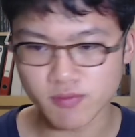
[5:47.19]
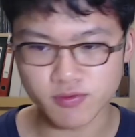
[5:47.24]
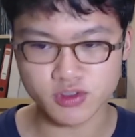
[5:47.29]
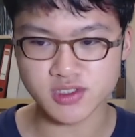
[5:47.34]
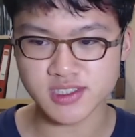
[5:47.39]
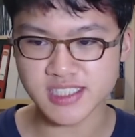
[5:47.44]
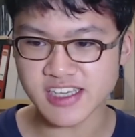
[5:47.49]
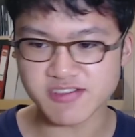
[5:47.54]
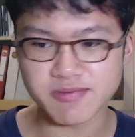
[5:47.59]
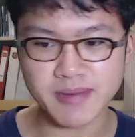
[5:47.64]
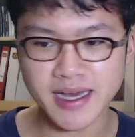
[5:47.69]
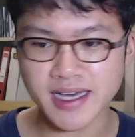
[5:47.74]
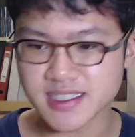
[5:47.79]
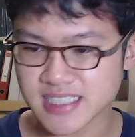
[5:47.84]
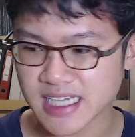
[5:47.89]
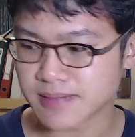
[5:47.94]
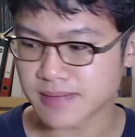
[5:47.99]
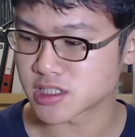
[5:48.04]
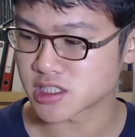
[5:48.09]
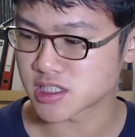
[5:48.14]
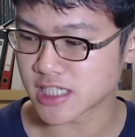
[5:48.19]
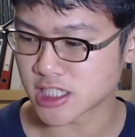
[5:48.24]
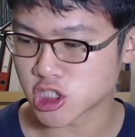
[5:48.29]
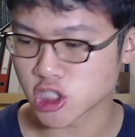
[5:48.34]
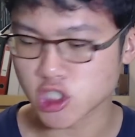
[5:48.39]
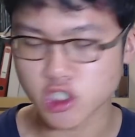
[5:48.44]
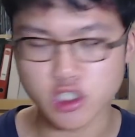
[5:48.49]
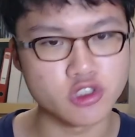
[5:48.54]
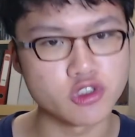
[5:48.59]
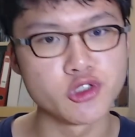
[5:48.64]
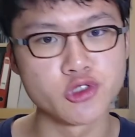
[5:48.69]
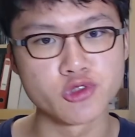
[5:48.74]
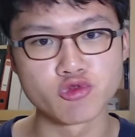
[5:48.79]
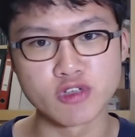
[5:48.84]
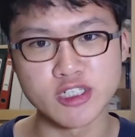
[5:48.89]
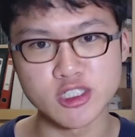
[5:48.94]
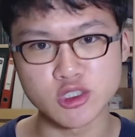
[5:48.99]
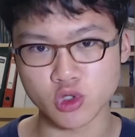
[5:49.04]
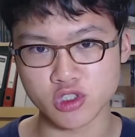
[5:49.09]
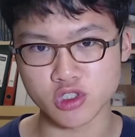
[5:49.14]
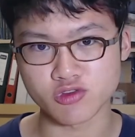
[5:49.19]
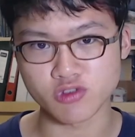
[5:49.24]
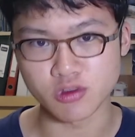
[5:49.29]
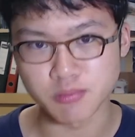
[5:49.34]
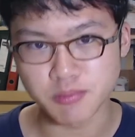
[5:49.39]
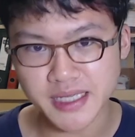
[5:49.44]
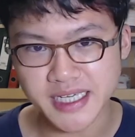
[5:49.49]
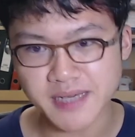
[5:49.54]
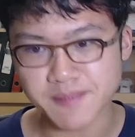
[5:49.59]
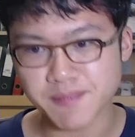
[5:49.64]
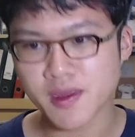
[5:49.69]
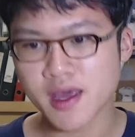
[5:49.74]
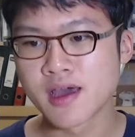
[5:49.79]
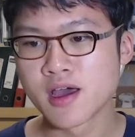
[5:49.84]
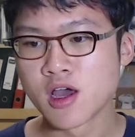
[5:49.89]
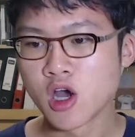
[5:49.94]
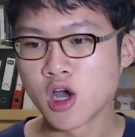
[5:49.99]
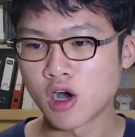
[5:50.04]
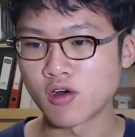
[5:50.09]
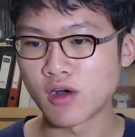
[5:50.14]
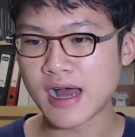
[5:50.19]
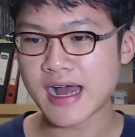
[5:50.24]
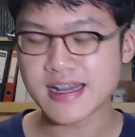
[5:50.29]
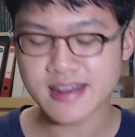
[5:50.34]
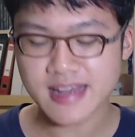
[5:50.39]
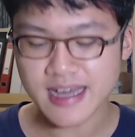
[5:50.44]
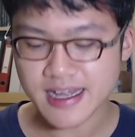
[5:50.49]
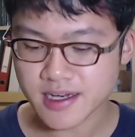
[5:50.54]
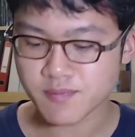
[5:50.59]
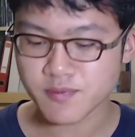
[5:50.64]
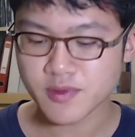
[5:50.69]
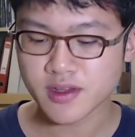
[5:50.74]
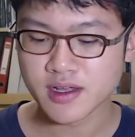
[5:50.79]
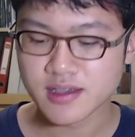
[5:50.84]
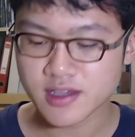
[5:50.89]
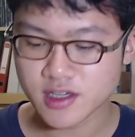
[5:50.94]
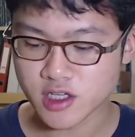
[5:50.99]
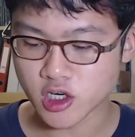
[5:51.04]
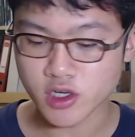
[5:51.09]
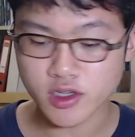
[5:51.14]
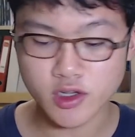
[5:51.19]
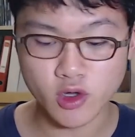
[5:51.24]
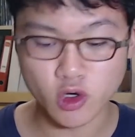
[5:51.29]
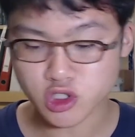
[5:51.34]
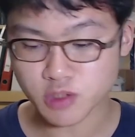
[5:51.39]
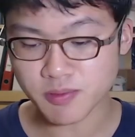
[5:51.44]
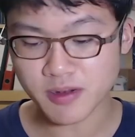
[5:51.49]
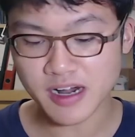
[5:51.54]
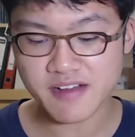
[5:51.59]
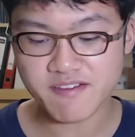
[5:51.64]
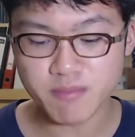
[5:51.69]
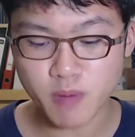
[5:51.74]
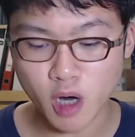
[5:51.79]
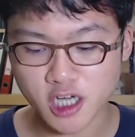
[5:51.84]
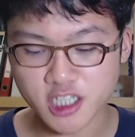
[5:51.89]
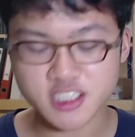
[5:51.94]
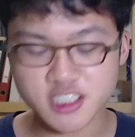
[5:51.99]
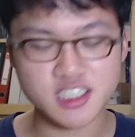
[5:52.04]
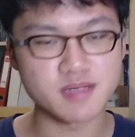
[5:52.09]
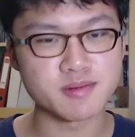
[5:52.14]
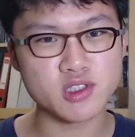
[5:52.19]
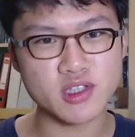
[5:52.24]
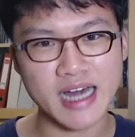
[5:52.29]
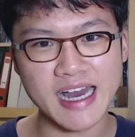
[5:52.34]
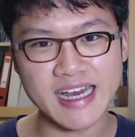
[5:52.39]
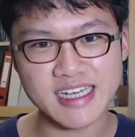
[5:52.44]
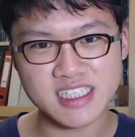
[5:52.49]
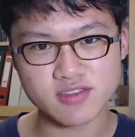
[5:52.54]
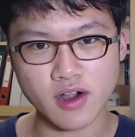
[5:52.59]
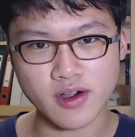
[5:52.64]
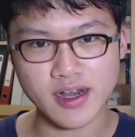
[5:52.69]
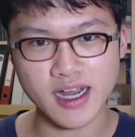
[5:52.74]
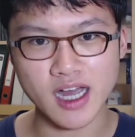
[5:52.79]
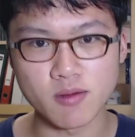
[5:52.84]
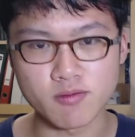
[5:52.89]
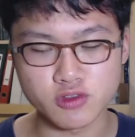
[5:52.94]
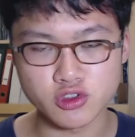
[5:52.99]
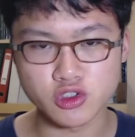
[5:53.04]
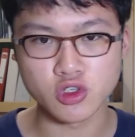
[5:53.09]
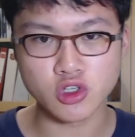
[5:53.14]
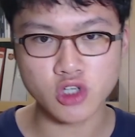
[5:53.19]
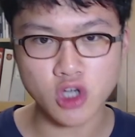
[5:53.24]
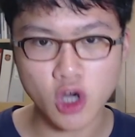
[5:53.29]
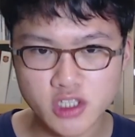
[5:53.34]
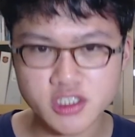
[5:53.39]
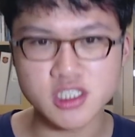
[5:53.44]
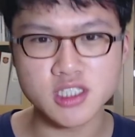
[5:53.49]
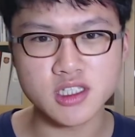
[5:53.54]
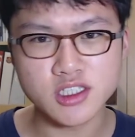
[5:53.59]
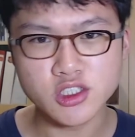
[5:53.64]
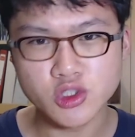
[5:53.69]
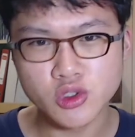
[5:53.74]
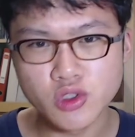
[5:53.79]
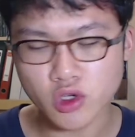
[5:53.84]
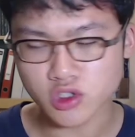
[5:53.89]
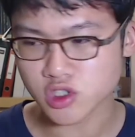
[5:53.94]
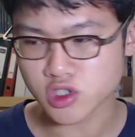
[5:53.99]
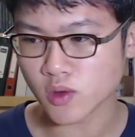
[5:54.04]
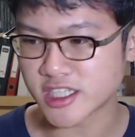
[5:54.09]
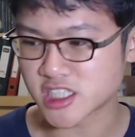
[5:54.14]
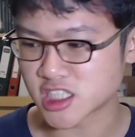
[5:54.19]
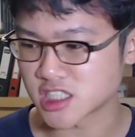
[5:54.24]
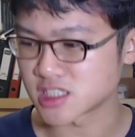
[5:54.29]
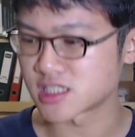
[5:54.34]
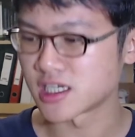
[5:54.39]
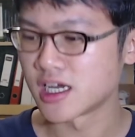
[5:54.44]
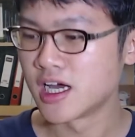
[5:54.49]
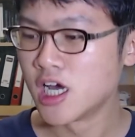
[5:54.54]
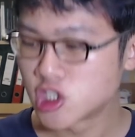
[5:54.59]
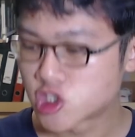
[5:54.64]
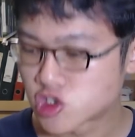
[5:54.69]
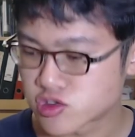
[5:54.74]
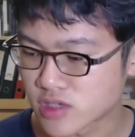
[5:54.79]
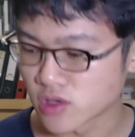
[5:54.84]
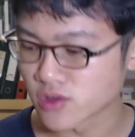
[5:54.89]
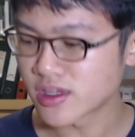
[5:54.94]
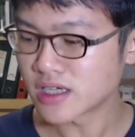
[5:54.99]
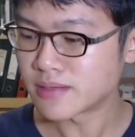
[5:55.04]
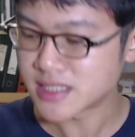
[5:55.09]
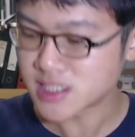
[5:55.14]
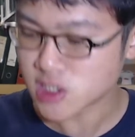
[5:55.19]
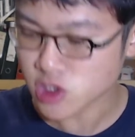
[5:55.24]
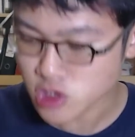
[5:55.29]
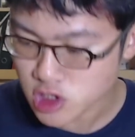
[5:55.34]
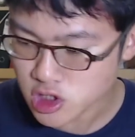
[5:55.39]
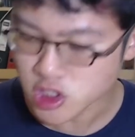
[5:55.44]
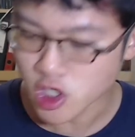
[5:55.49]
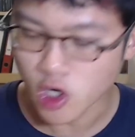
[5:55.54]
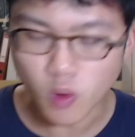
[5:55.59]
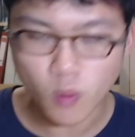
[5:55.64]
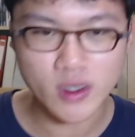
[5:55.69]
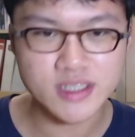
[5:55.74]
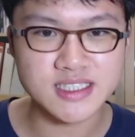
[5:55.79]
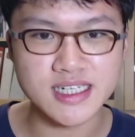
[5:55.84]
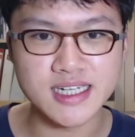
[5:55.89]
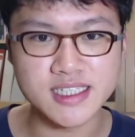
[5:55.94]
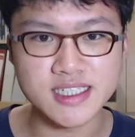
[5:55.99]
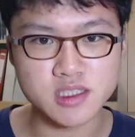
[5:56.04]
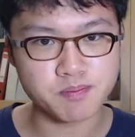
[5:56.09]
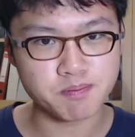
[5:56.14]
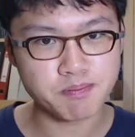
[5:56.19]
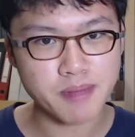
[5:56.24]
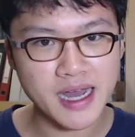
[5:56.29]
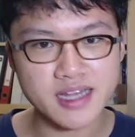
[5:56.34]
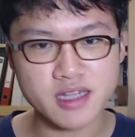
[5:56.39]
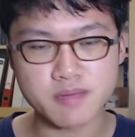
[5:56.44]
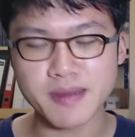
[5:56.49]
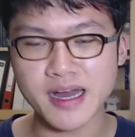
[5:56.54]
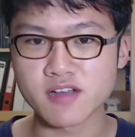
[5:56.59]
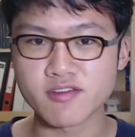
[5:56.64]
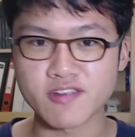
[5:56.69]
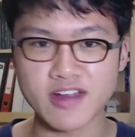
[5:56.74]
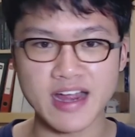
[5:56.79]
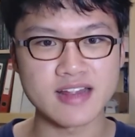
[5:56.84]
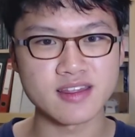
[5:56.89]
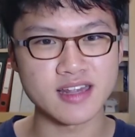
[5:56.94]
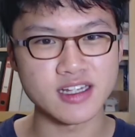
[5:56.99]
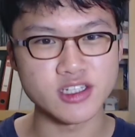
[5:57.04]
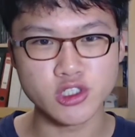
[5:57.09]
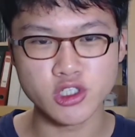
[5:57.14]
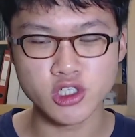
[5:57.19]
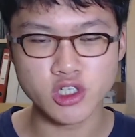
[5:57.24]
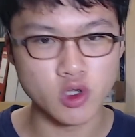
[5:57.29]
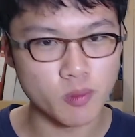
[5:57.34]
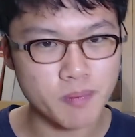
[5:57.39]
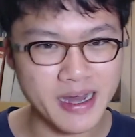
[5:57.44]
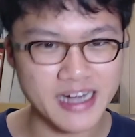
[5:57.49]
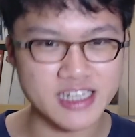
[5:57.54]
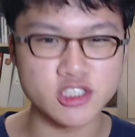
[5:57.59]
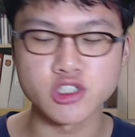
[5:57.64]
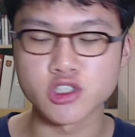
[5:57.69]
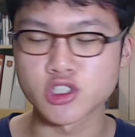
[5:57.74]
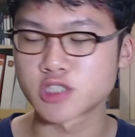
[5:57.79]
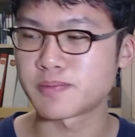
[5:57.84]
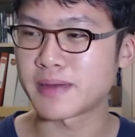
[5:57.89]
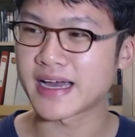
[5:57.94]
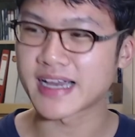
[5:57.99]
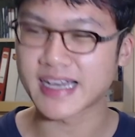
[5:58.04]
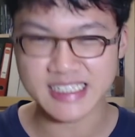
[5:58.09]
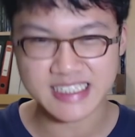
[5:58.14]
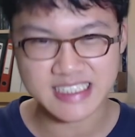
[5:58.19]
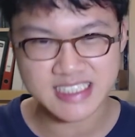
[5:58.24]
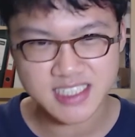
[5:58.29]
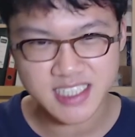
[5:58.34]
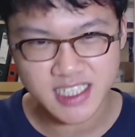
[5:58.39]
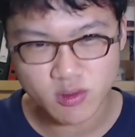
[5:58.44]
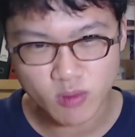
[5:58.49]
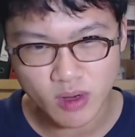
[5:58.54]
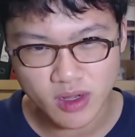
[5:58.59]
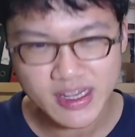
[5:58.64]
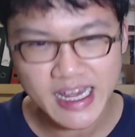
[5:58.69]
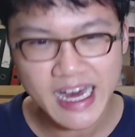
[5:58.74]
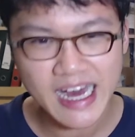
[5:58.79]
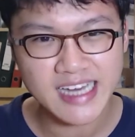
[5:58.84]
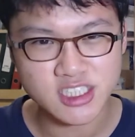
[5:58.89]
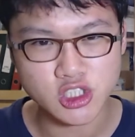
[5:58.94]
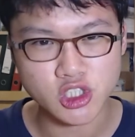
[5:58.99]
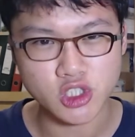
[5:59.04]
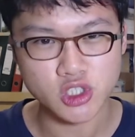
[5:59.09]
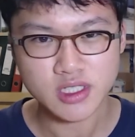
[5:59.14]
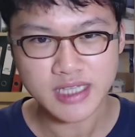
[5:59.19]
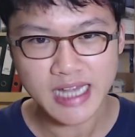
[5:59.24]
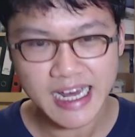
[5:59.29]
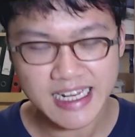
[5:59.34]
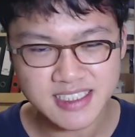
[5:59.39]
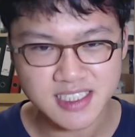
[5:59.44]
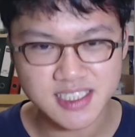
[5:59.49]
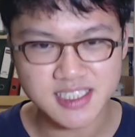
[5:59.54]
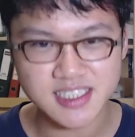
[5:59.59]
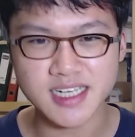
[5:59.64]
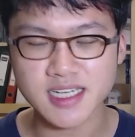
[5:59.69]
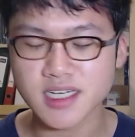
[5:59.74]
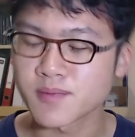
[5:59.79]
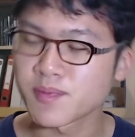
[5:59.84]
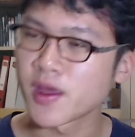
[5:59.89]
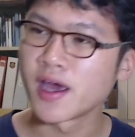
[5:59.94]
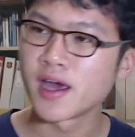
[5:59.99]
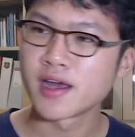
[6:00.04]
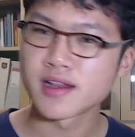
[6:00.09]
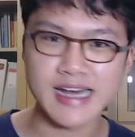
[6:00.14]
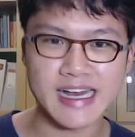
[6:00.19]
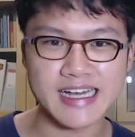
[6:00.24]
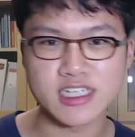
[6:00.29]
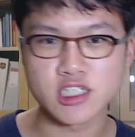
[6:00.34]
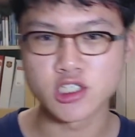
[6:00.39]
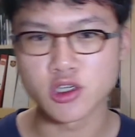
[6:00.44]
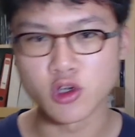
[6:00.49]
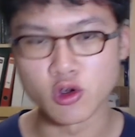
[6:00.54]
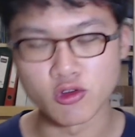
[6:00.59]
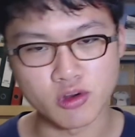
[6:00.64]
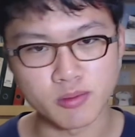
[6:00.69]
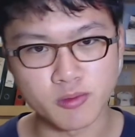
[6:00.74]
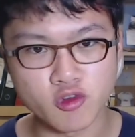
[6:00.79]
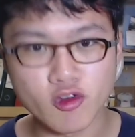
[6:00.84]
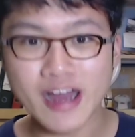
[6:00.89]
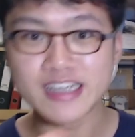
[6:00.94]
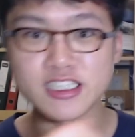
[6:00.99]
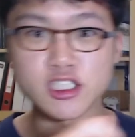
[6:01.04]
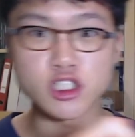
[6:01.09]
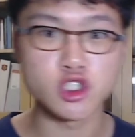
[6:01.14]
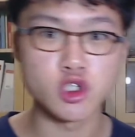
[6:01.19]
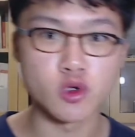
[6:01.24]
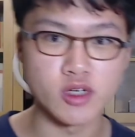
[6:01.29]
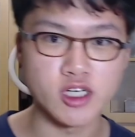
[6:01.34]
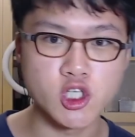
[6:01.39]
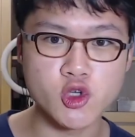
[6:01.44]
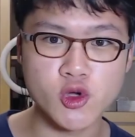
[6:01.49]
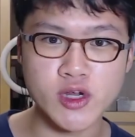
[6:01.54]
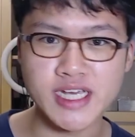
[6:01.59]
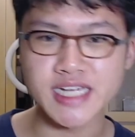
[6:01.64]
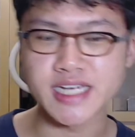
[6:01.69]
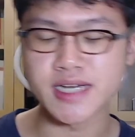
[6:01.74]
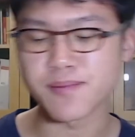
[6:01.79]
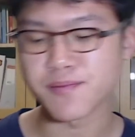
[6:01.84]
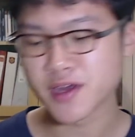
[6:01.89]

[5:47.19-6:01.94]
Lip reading: Save My Exams is such a good resource for me. And then they also provide mark schemes, so that is very helpful. So constantly do those questions. Drill them until you know what it is by the back of your hand. Then you could go back to your spec and then say, well, that is good, that is a tick. That could go from red to a green.